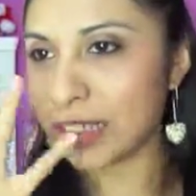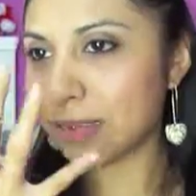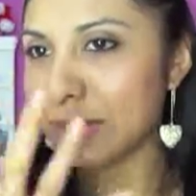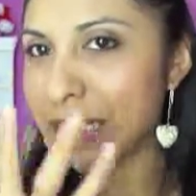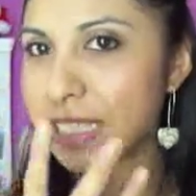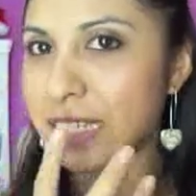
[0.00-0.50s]

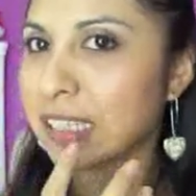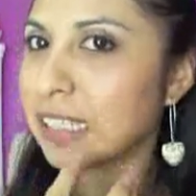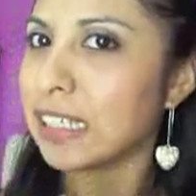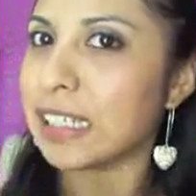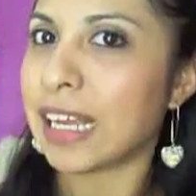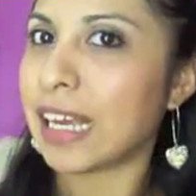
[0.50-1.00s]

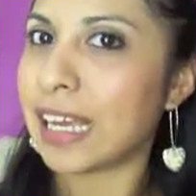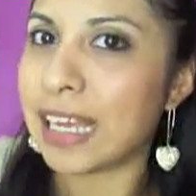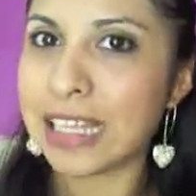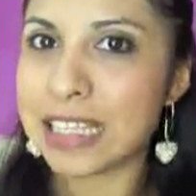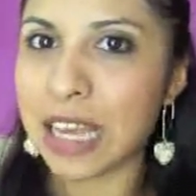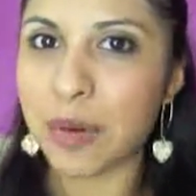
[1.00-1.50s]
basically not
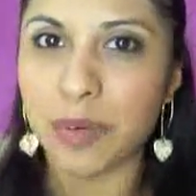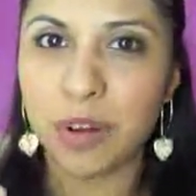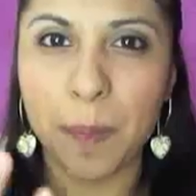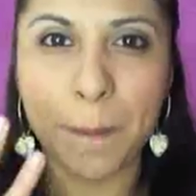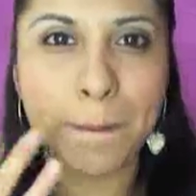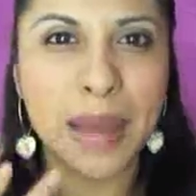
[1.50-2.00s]
end up
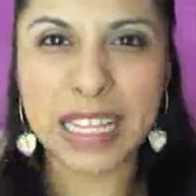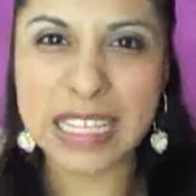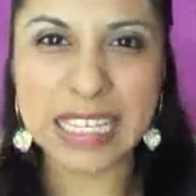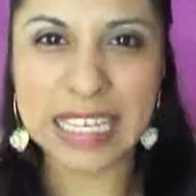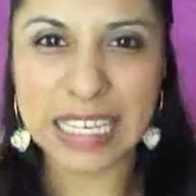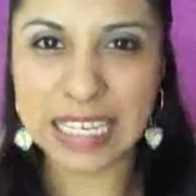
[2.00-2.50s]
all
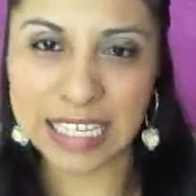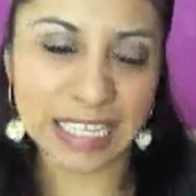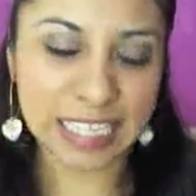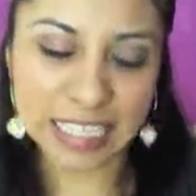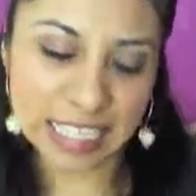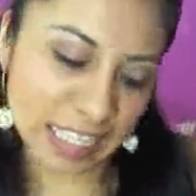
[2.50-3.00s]

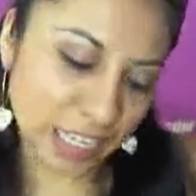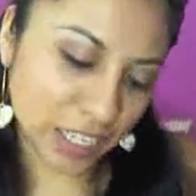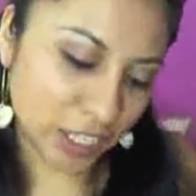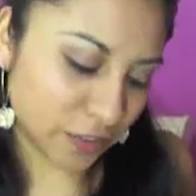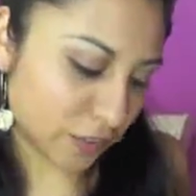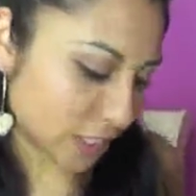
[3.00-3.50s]
melted and
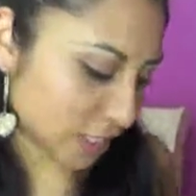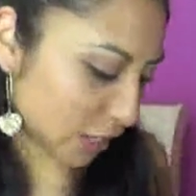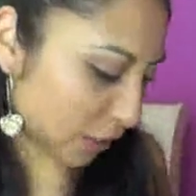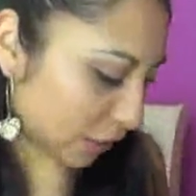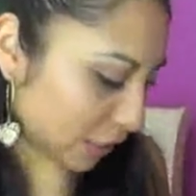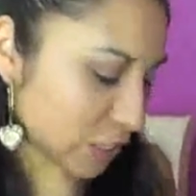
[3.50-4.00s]
stuff. So
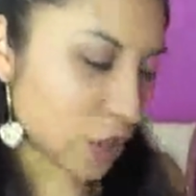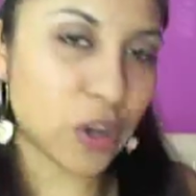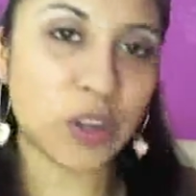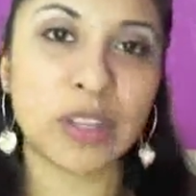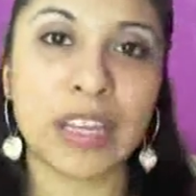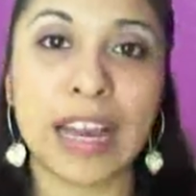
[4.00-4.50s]
that's
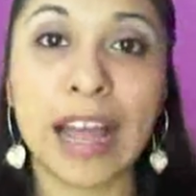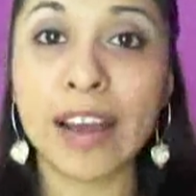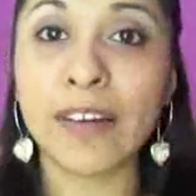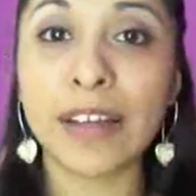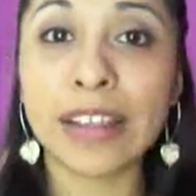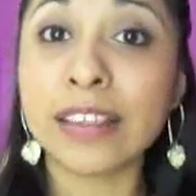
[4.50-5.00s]
all you need.
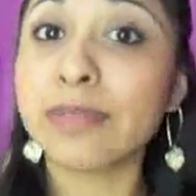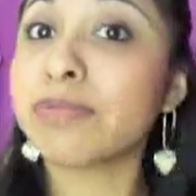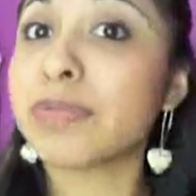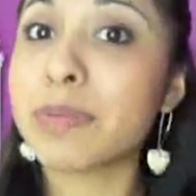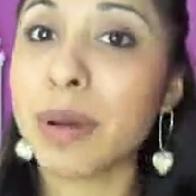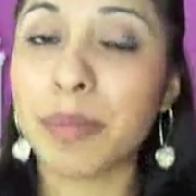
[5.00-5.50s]
Oh,
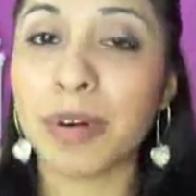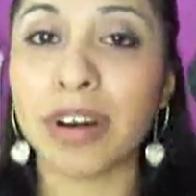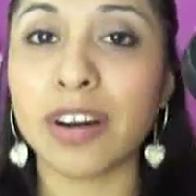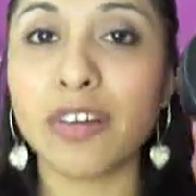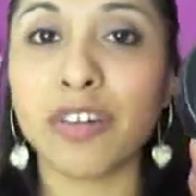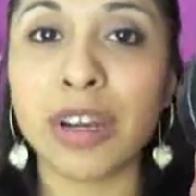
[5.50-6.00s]
and remember,
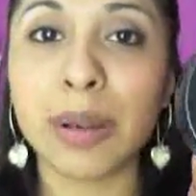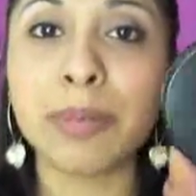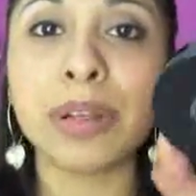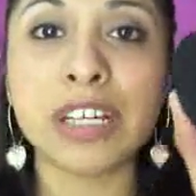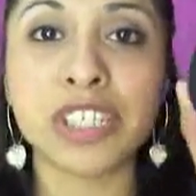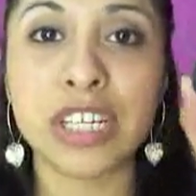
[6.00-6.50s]
a cream
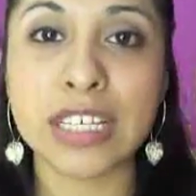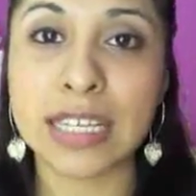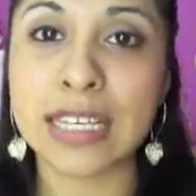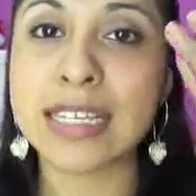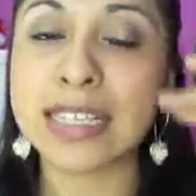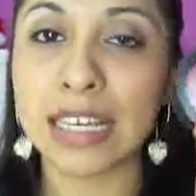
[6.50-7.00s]
blush is
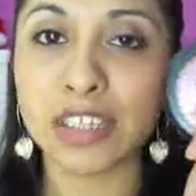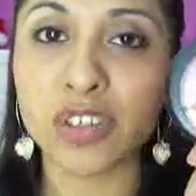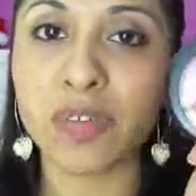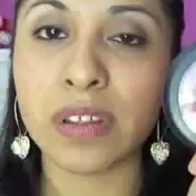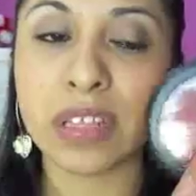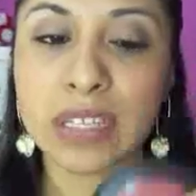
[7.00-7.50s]

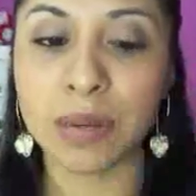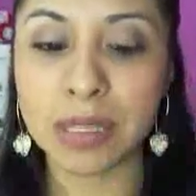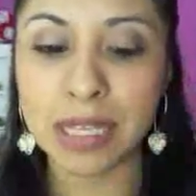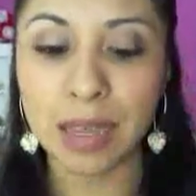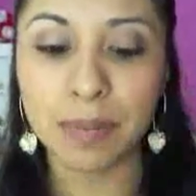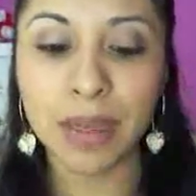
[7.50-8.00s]
essential for the
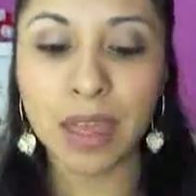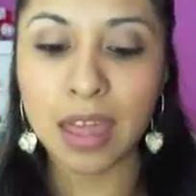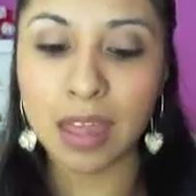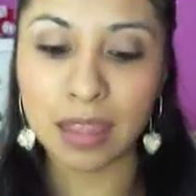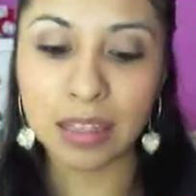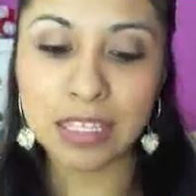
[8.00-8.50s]
summertime.
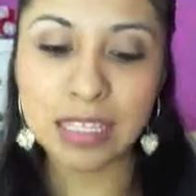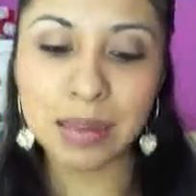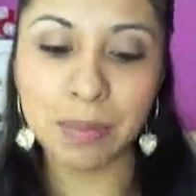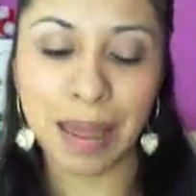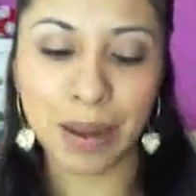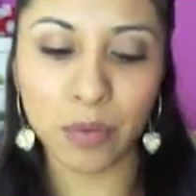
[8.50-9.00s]
This is
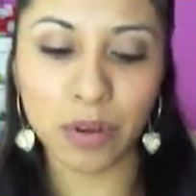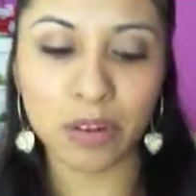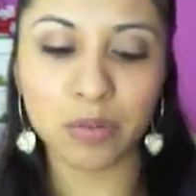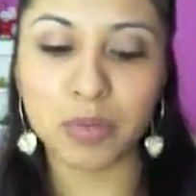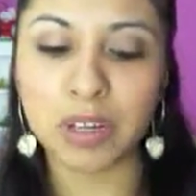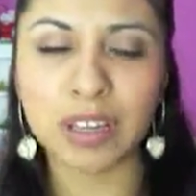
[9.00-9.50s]
a MAC
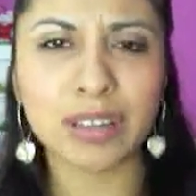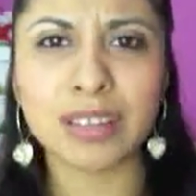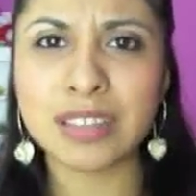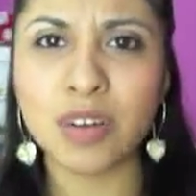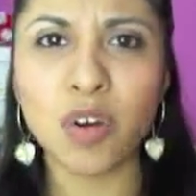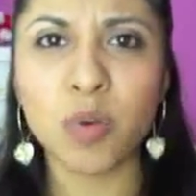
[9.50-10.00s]
one, but
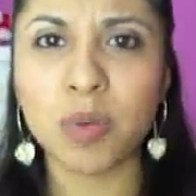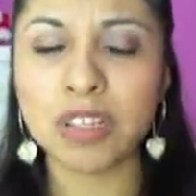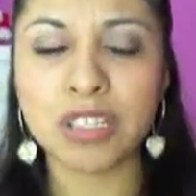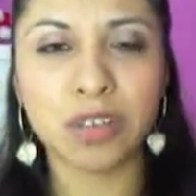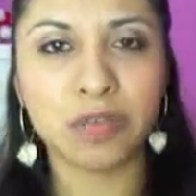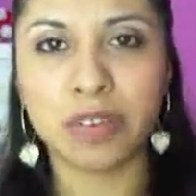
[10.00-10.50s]
there's a whole
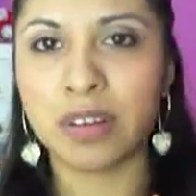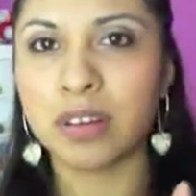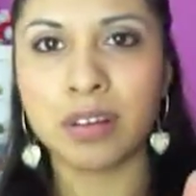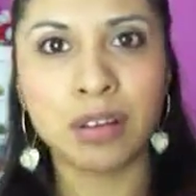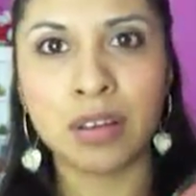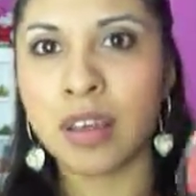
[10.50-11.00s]
bunch of
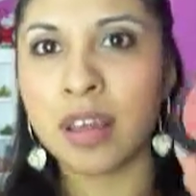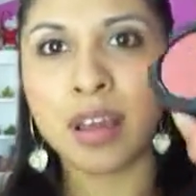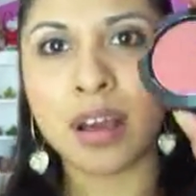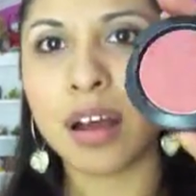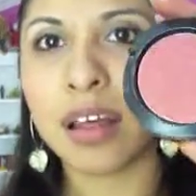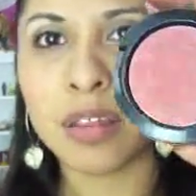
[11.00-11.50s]

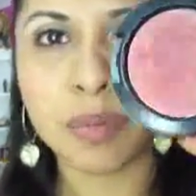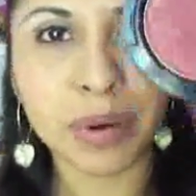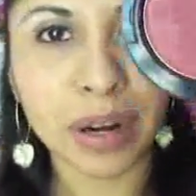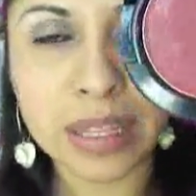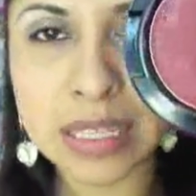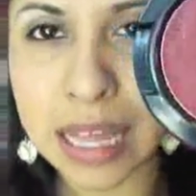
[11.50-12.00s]
other
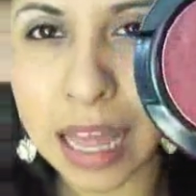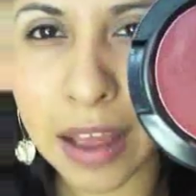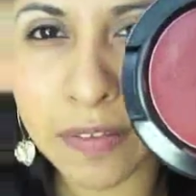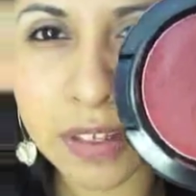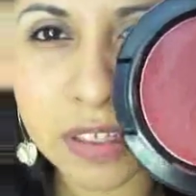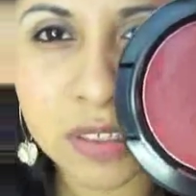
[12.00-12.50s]
brands that
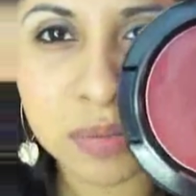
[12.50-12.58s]
have tinted